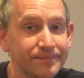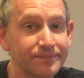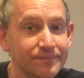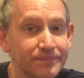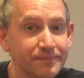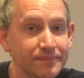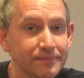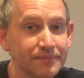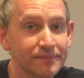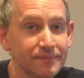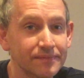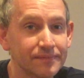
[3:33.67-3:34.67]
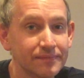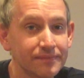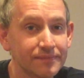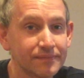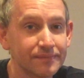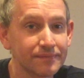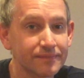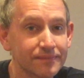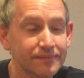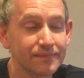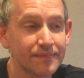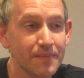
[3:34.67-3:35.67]
spicy Cheetos,
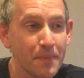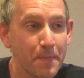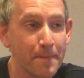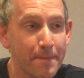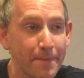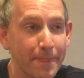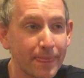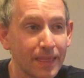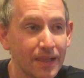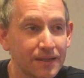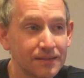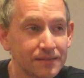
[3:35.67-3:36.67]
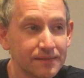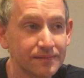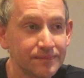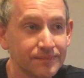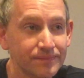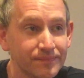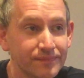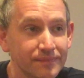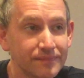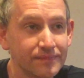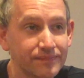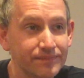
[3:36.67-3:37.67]
no spicy Fritos,
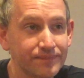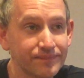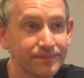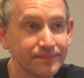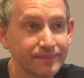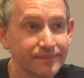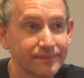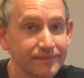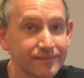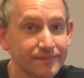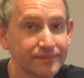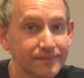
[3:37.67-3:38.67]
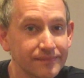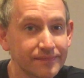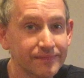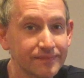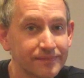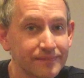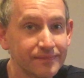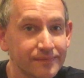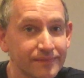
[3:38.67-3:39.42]
and no spicy nuts.